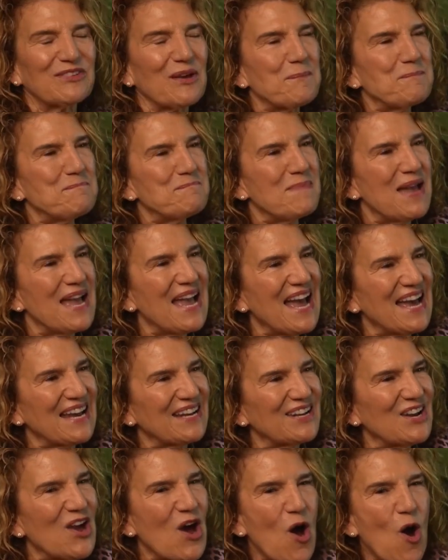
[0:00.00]
a
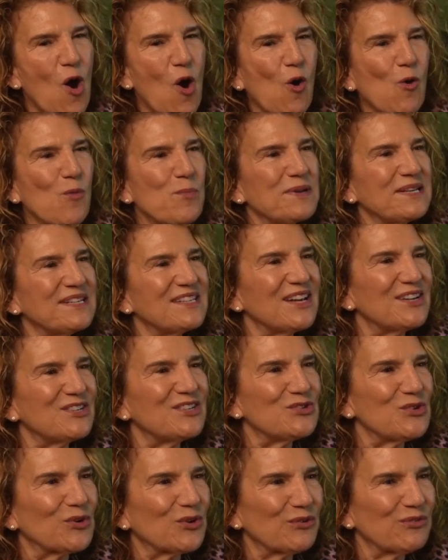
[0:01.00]
man opened a
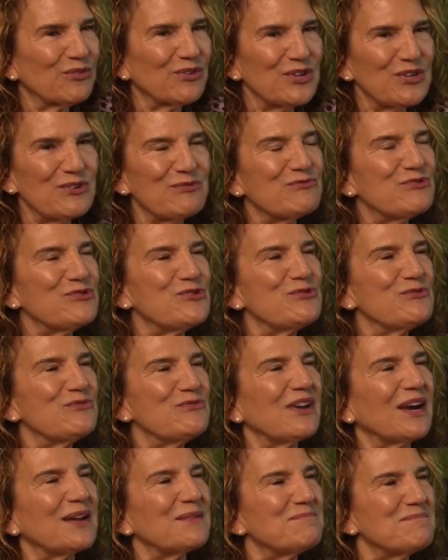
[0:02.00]
door for you. Do
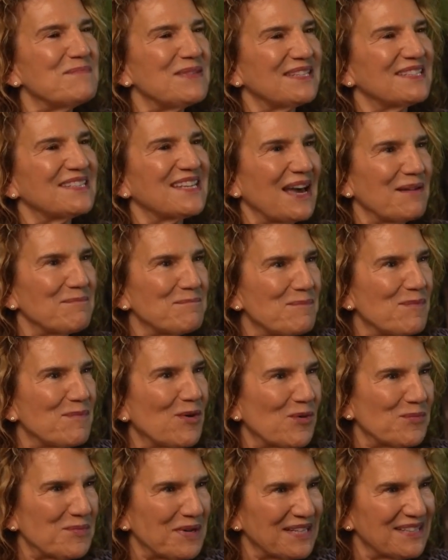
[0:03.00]
not miss that
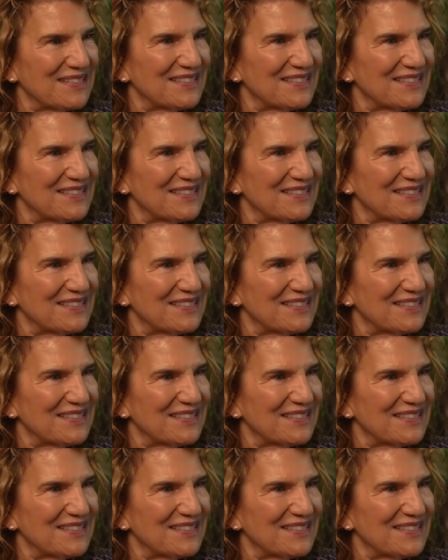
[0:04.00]
moment.